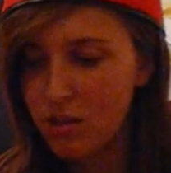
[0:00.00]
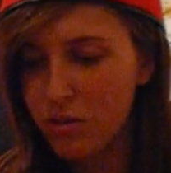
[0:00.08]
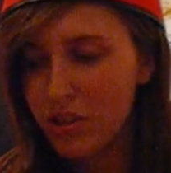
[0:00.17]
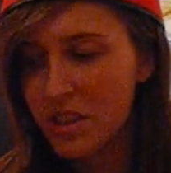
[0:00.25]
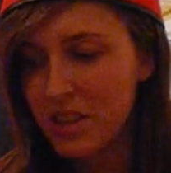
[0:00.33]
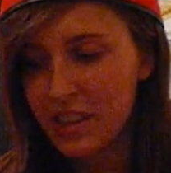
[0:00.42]

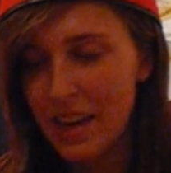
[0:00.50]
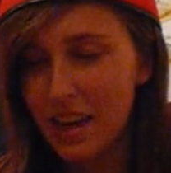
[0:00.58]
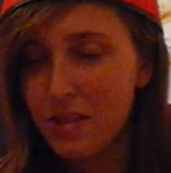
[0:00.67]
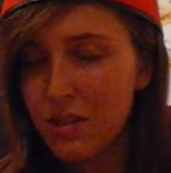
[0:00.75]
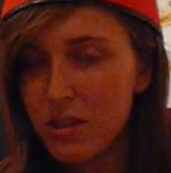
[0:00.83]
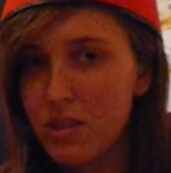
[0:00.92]
as long as I
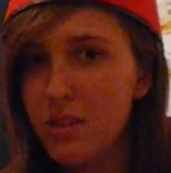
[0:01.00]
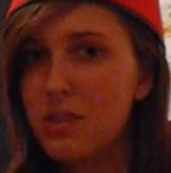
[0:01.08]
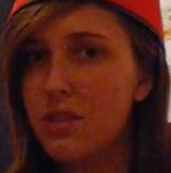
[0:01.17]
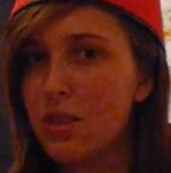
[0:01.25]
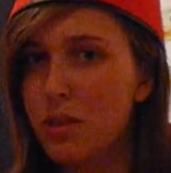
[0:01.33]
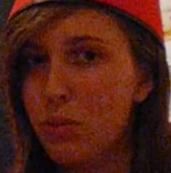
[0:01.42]
can
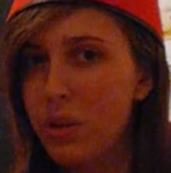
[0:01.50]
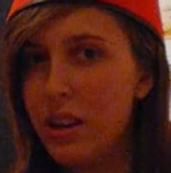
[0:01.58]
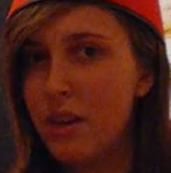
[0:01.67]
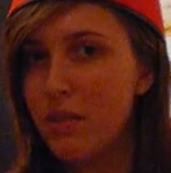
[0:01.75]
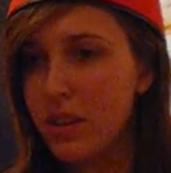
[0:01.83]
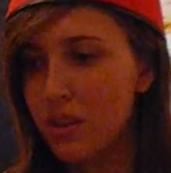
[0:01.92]
because I
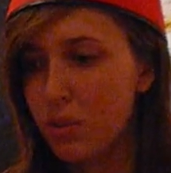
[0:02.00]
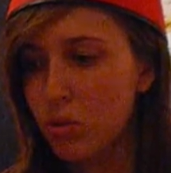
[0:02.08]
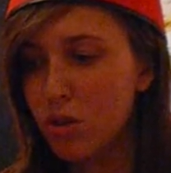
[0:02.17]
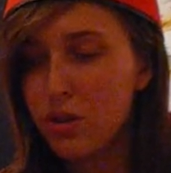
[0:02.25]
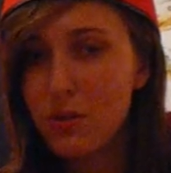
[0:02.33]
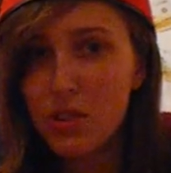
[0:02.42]
won't have it anymore.